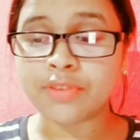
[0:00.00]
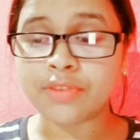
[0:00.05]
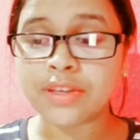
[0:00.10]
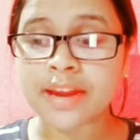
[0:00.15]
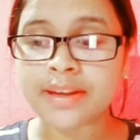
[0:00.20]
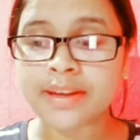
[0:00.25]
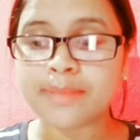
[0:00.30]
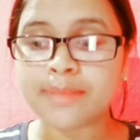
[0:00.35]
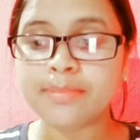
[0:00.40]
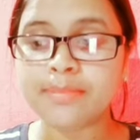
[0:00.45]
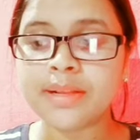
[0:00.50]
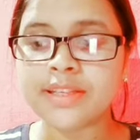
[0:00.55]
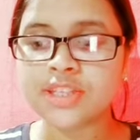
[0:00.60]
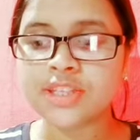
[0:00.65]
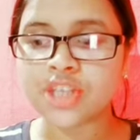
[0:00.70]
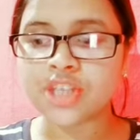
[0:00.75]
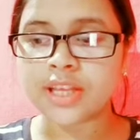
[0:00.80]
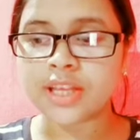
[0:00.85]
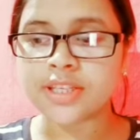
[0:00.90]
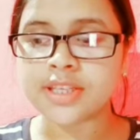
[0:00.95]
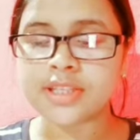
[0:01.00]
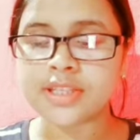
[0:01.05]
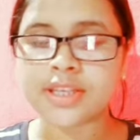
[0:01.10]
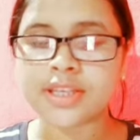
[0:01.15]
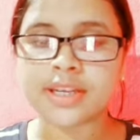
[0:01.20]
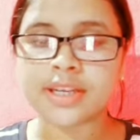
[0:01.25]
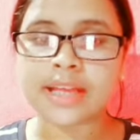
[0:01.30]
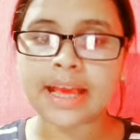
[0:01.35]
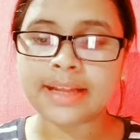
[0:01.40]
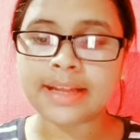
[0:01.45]
terrible changes
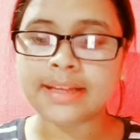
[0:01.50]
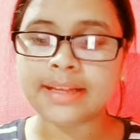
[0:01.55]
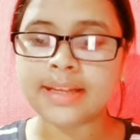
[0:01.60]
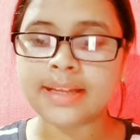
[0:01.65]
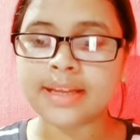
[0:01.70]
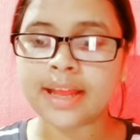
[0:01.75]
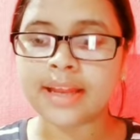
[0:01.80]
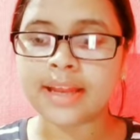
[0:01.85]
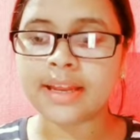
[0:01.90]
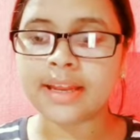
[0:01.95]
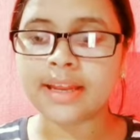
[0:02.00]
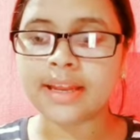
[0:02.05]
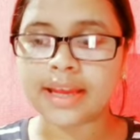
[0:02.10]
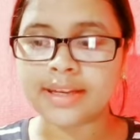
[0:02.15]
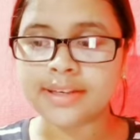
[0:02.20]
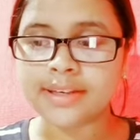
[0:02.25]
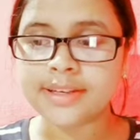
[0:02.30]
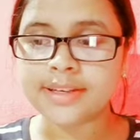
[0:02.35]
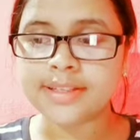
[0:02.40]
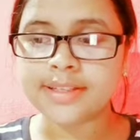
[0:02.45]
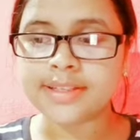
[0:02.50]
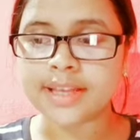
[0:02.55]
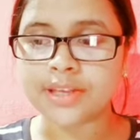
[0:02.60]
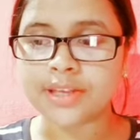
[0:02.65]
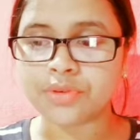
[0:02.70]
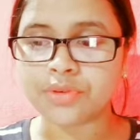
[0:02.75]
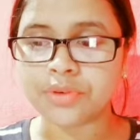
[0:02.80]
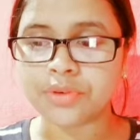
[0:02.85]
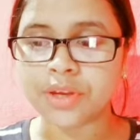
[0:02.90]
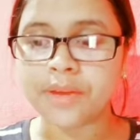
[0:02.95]
in the 18th and the 19th
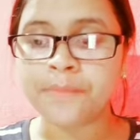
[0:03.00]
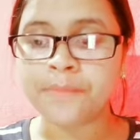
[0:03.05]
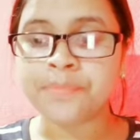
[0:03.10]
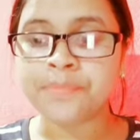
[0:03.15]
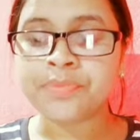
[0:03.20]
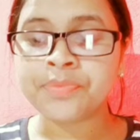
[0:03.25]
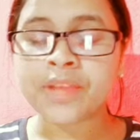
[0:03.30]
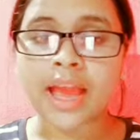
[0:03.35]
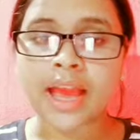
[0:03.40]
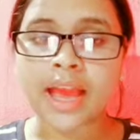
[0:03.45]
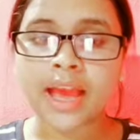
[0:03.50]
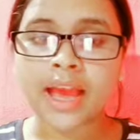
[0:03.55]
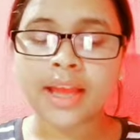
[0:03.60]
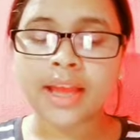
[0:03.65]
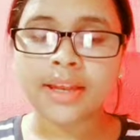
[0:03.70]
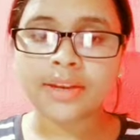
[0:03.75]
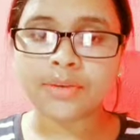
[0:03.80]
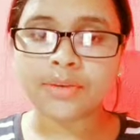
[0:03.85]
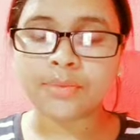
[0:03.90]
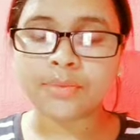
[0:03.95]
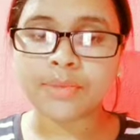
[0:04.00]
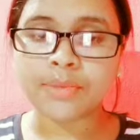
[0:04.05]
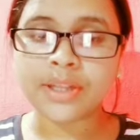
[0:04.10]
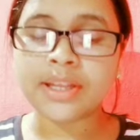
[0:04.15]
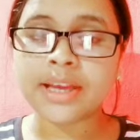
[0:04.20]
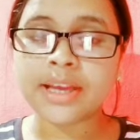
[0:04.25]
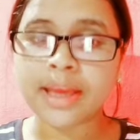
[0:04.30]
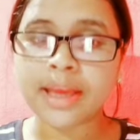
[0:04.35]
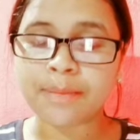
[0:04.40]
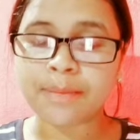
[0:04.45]
century, and with
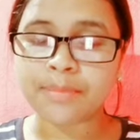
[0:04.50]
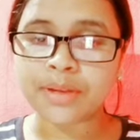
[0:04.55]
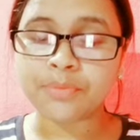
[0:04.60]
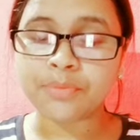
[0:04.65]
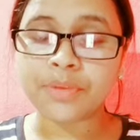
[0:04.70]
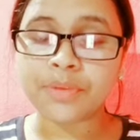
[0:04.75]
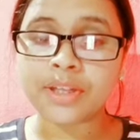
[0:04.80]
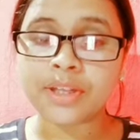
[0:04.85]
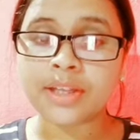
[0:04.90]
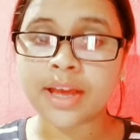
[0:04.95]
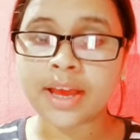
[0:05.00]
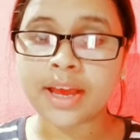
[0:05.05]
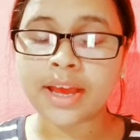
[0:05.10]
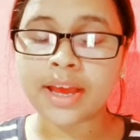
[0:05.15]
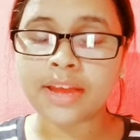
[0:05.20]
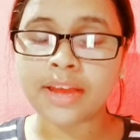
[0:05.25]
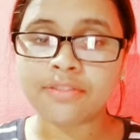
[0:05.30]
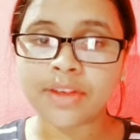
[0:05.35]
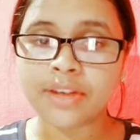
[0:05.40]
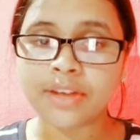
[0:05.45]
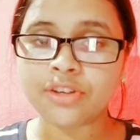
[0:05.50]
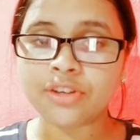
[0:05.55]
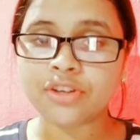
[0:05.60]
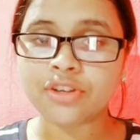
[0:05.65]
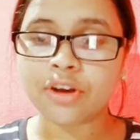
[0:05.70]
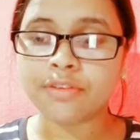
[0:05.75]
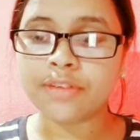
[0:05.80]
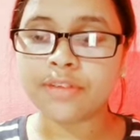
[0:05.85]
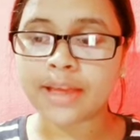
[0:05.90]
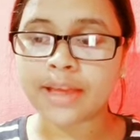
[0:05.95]
the advent
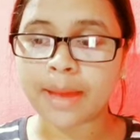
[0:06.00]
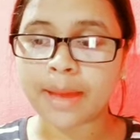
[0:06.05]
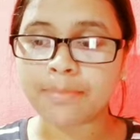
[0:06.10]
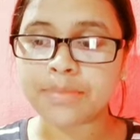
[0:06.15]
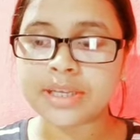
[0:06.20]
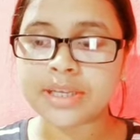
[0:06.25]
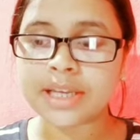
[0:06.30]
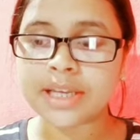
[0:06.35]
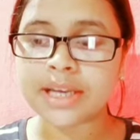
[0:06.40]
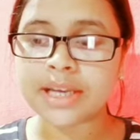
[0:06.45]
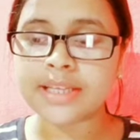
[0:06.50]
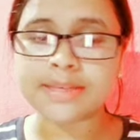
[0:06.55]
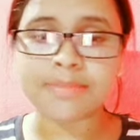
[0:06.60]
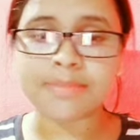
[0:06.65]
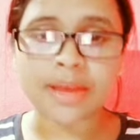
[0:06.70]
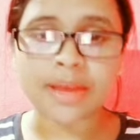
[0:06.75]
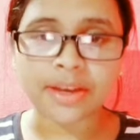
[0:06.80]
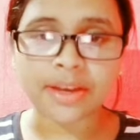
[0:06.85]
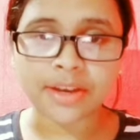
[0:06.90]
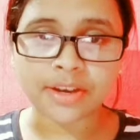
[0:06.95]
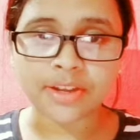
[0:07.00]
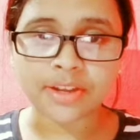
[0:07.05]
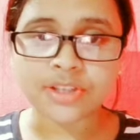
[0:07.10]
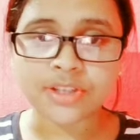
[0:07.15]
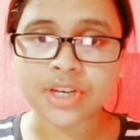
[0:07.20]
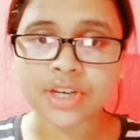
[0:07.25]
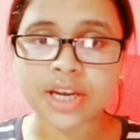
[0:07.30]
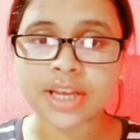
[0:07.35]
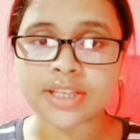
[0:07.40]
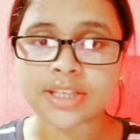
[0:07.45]
of the capitalism and
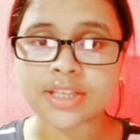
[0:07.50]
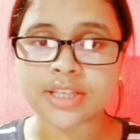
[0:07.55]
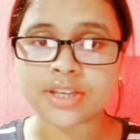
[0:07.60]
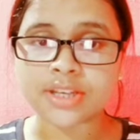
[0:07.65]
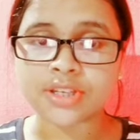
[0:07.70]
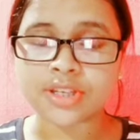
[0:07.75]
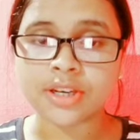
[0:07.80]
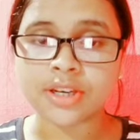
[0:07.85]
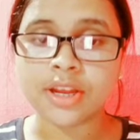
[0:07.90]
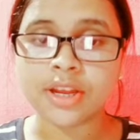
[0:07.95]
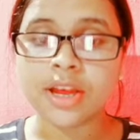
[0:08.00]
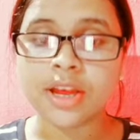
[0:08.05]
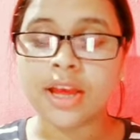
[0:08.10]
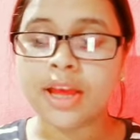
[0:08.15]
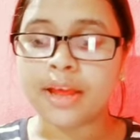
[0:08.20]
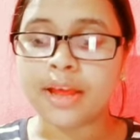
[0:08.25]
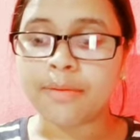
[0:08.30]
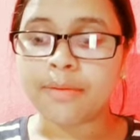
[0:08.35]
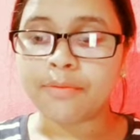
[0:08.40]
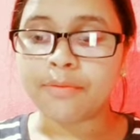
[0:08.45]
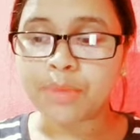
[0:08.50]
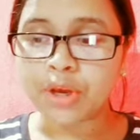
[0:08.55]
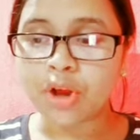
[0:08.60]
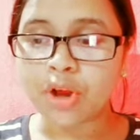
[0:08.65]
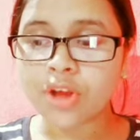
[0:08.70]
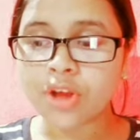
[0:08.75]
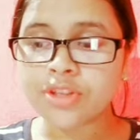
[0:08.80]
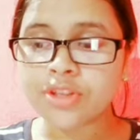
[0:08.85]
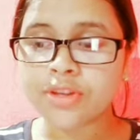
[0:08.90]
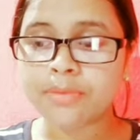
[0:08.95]
industrialization,
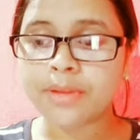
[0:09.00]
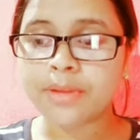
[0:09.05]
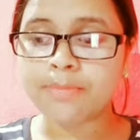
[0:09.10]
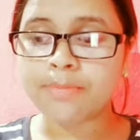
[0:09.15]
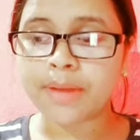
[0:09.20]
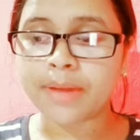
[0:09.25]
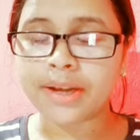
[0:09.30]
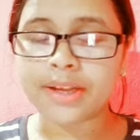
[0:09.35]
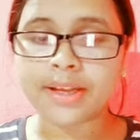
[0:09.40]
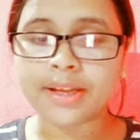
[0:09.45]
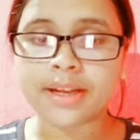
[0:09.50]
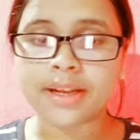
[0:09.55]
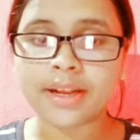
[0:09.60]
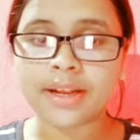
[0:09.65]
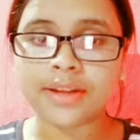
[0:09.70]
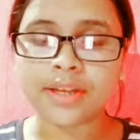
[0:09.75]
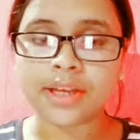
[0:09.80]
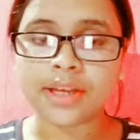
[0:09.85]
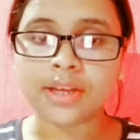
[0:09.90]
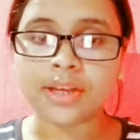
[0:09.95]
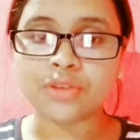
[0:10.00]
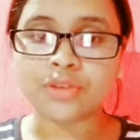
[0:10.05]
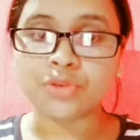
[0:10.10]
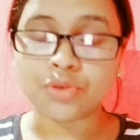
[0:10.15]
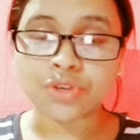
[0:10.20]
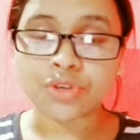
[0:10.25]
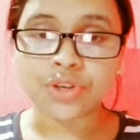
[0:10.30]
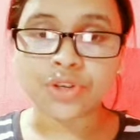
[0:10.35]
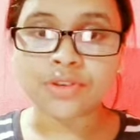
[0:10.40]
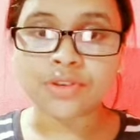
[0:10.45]
because of that particular thing,
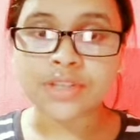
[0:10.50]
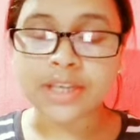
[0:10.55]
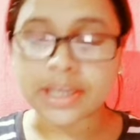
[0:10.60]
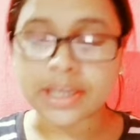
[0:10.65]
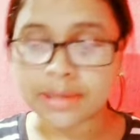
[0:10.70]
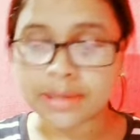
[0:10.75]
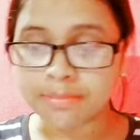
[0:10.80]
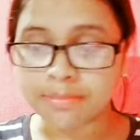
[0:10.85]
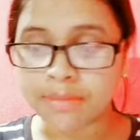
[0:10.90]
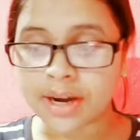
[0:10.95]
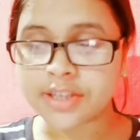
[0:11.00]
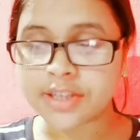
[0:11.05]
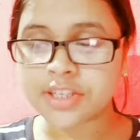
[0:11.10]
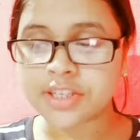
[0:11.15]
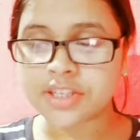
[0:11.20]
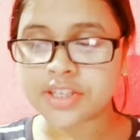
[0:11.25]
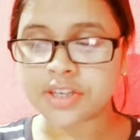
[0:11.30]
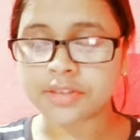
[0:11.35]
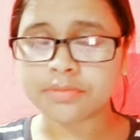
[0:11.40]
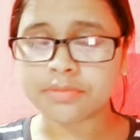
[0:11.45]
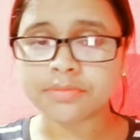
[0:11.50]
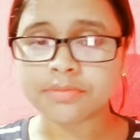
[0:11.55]
sociology emerged